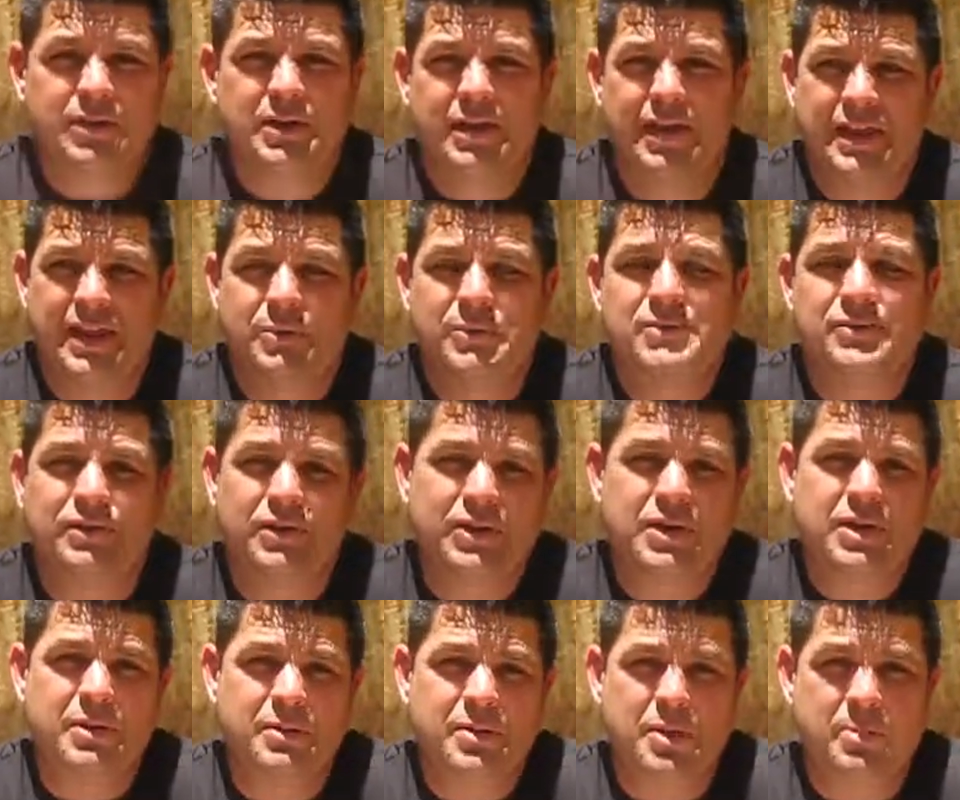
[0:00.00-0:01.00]
Now that was a
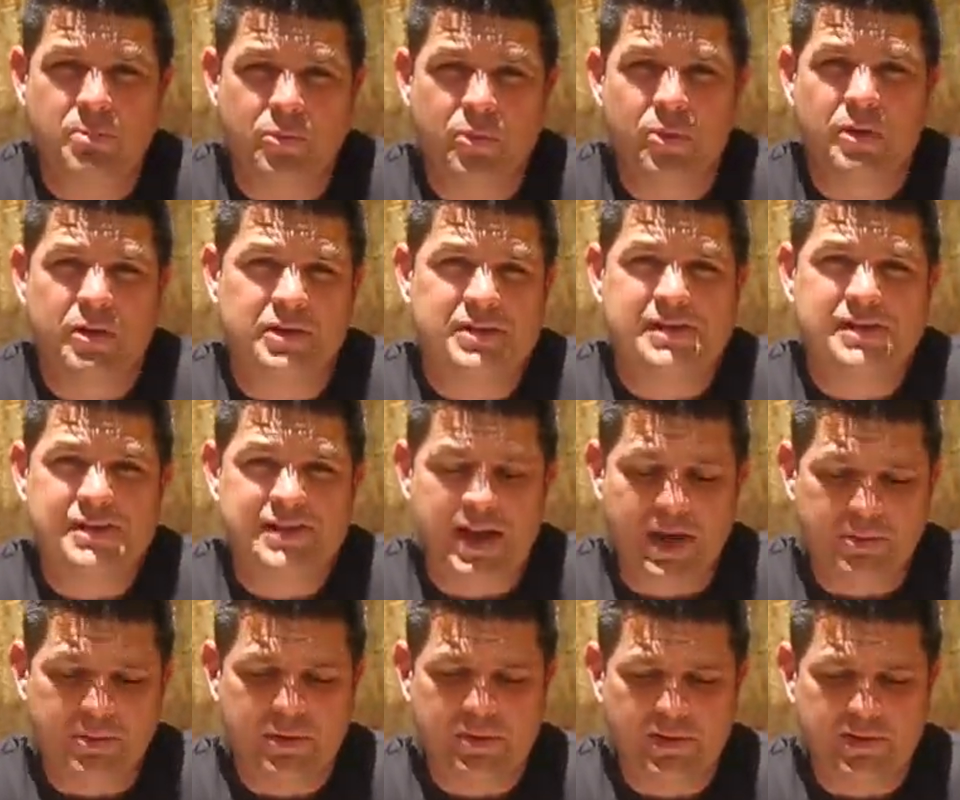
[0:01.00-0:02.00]
very important
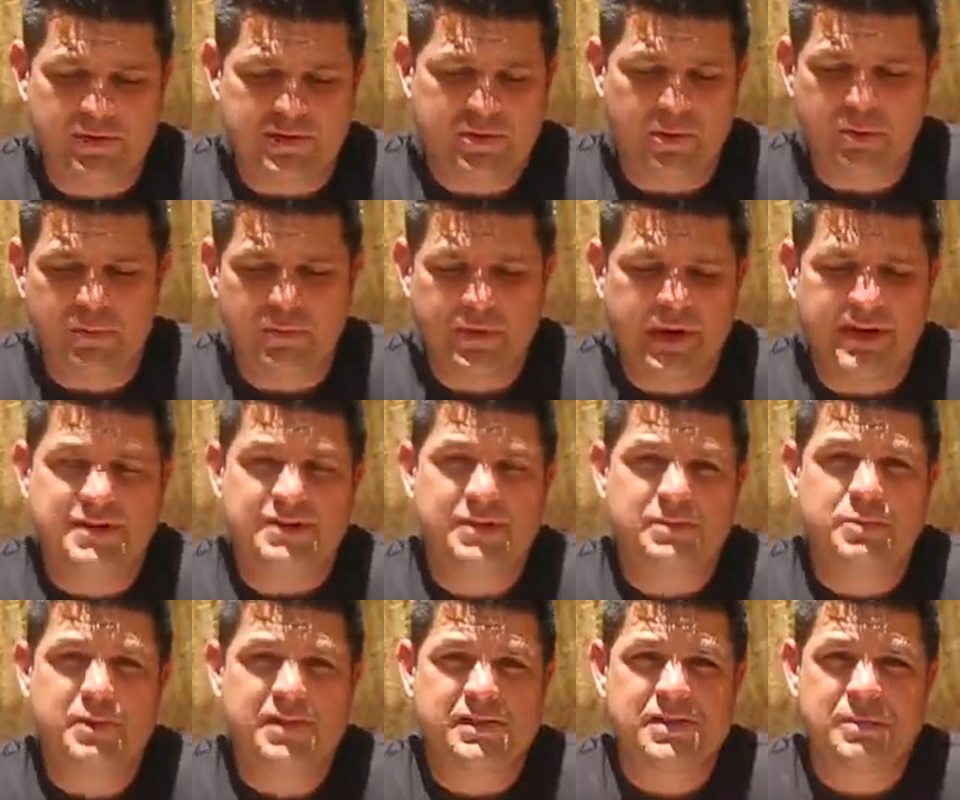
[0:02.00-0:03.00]
step in this whole process
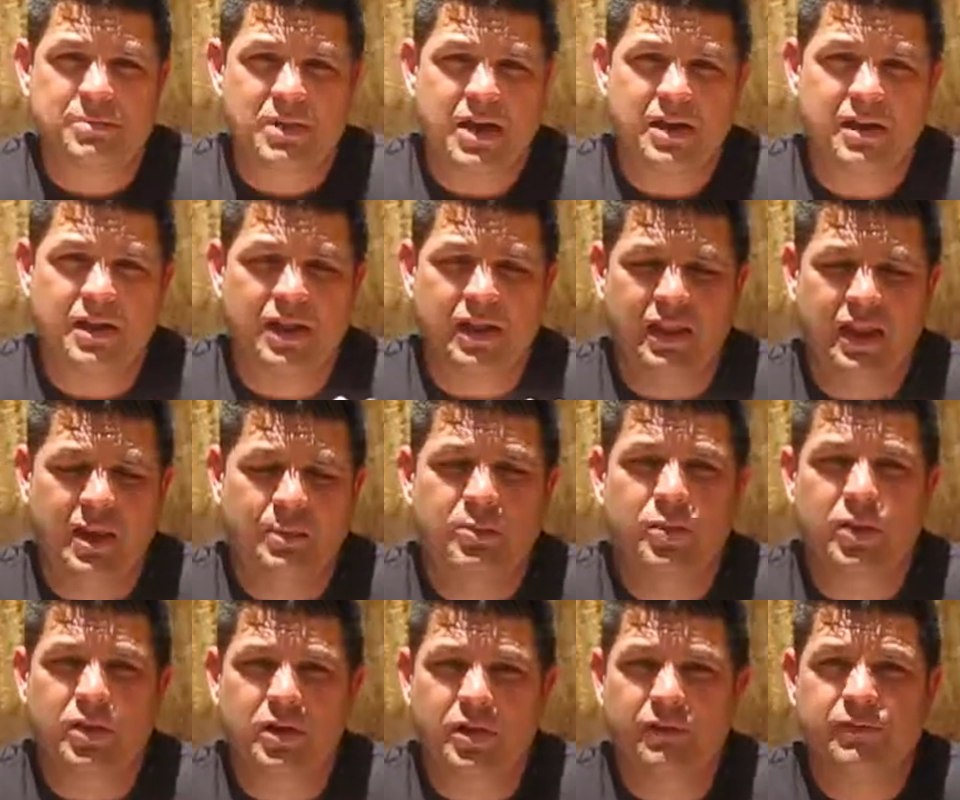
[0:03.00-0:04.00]
because it made it a lot
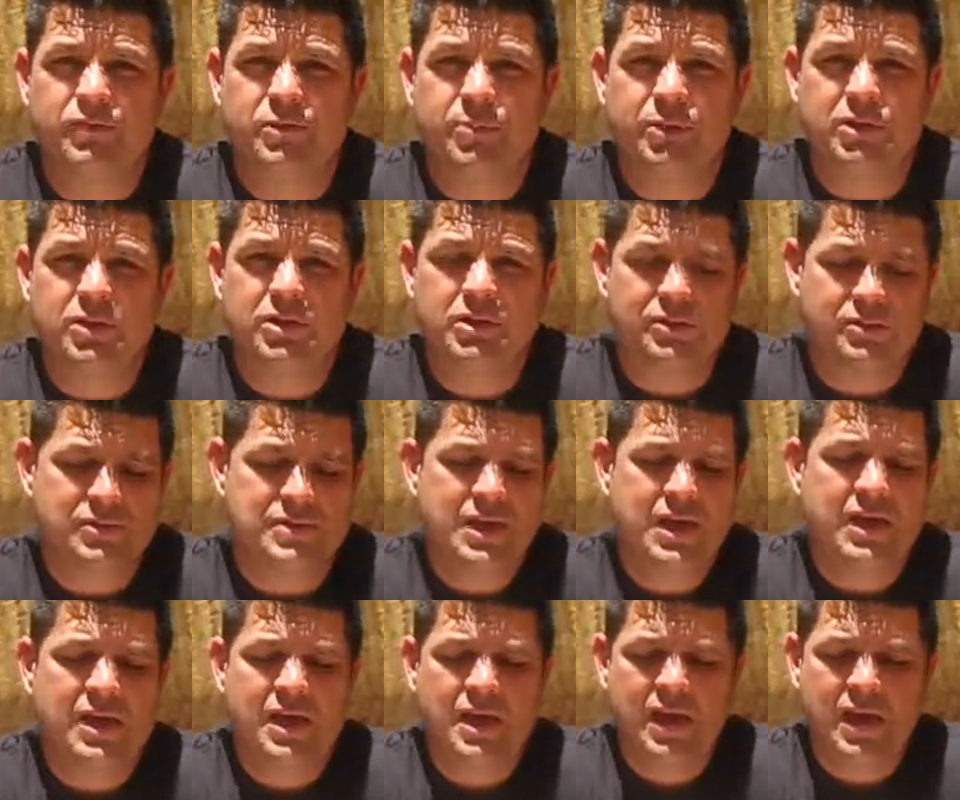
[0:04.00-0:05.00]
more comfortable to use,
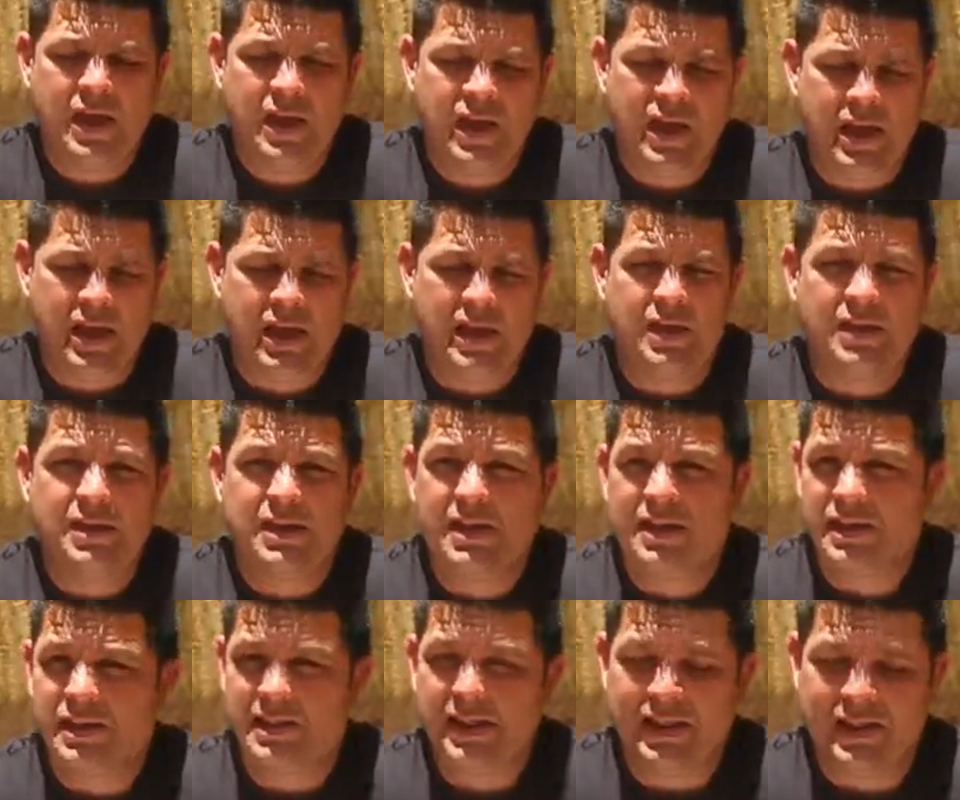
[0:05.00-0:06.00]
and
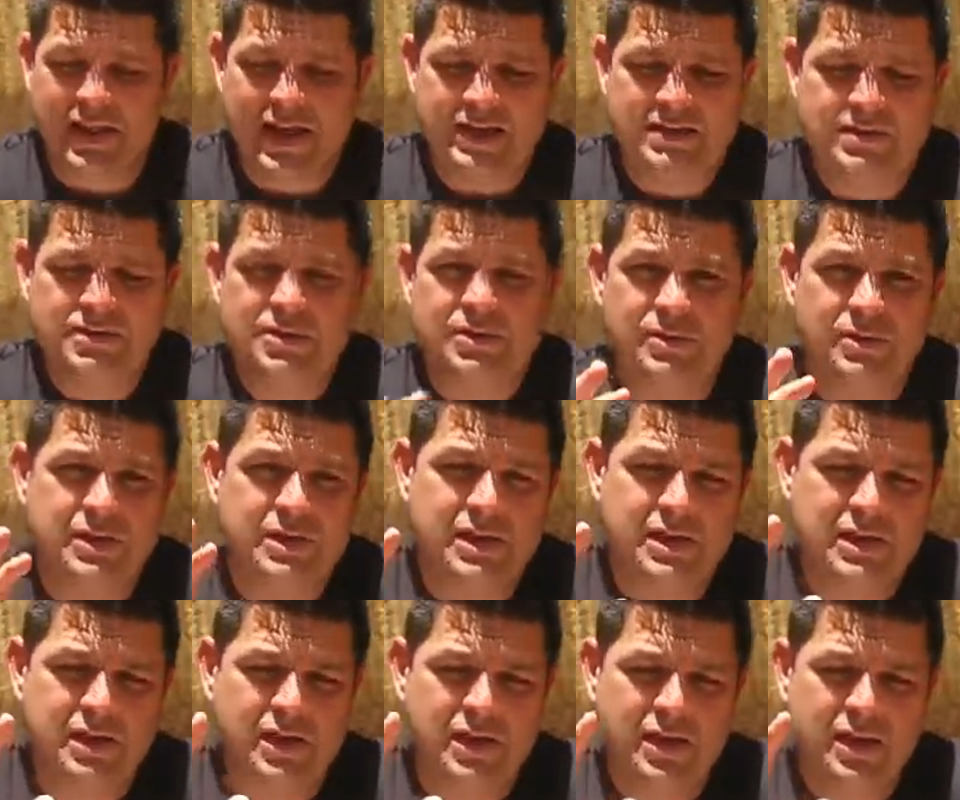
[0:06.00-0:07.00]
it led to
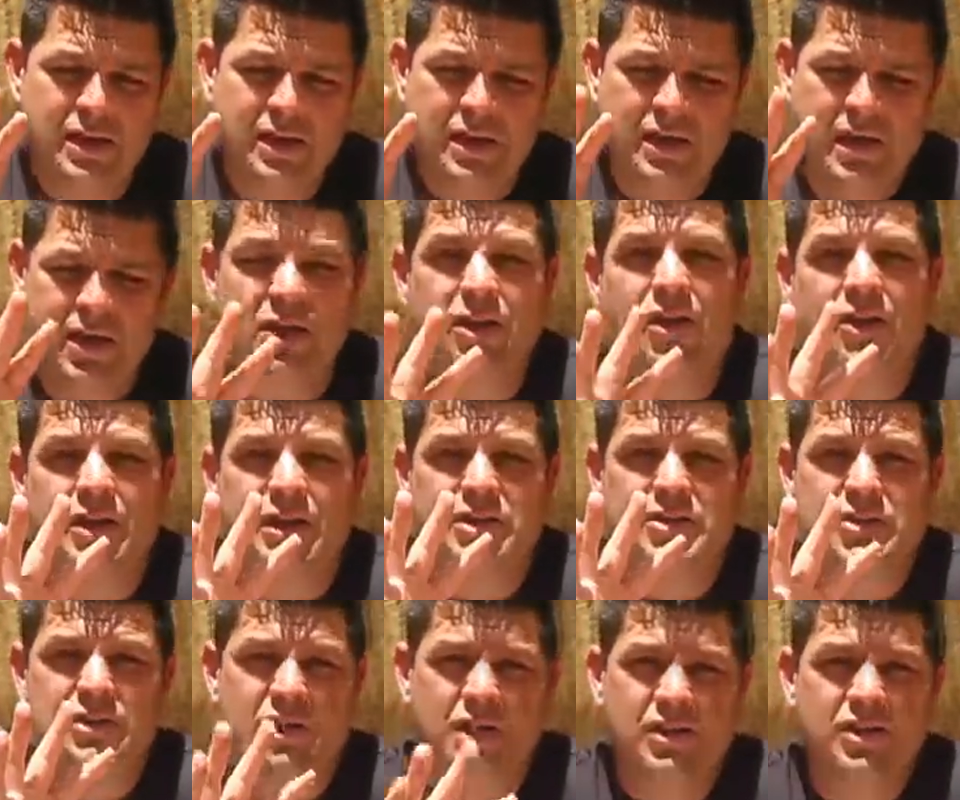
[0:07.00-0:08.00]
the
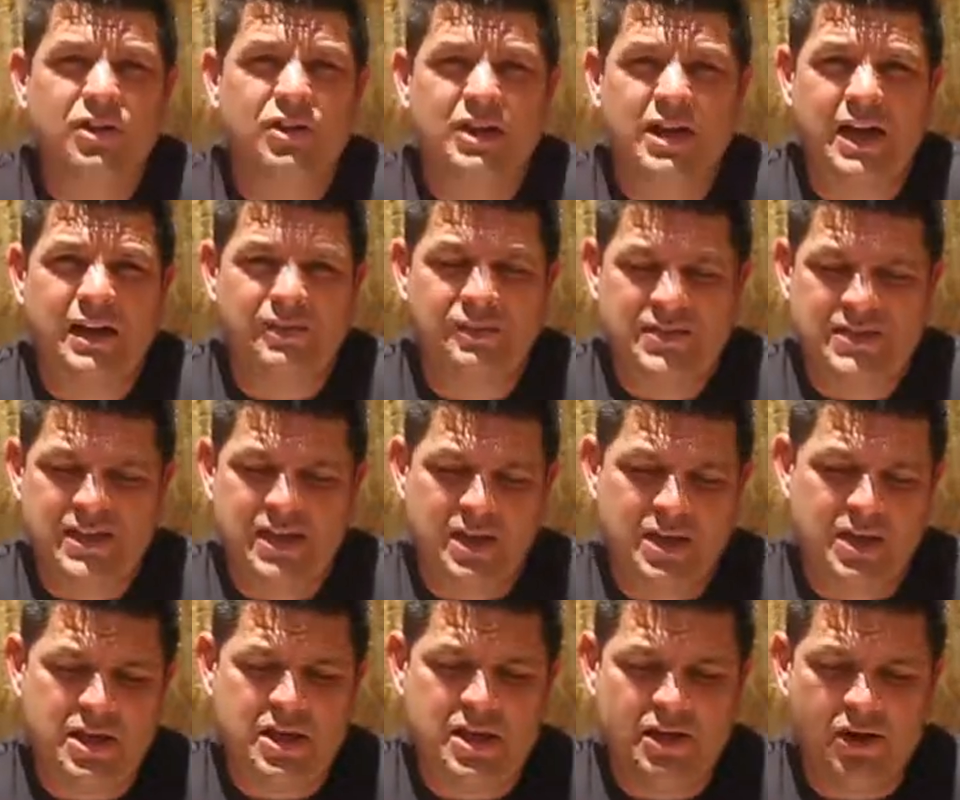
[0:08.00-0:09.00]
incarnation that you're kind of seeing
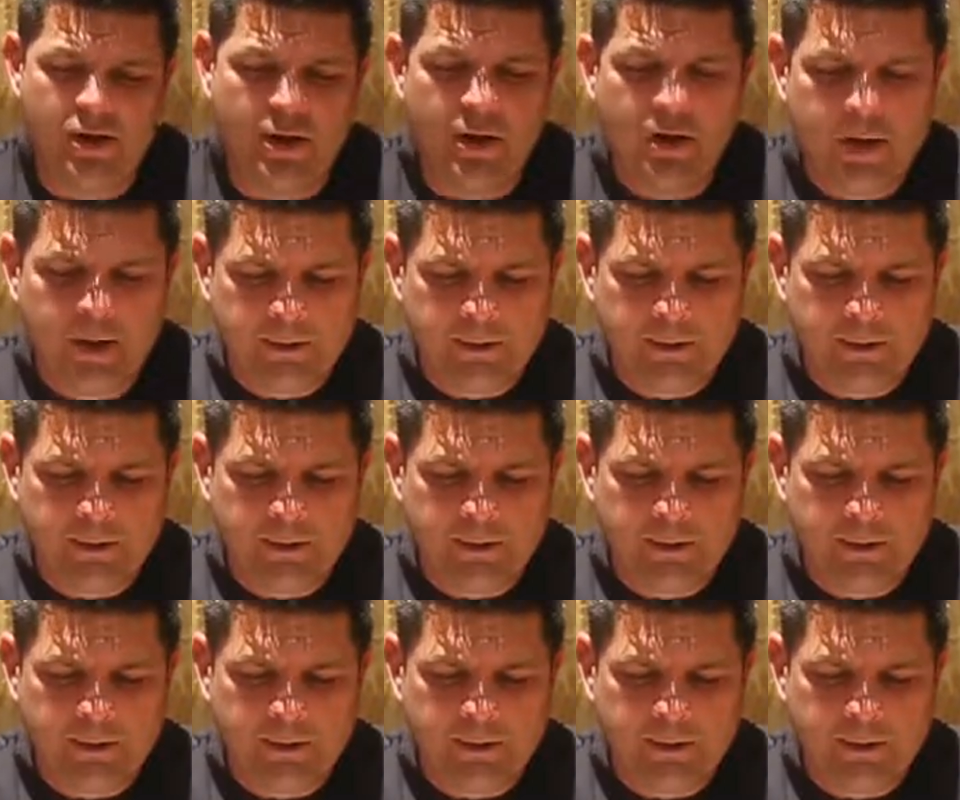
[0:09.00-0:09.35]
here.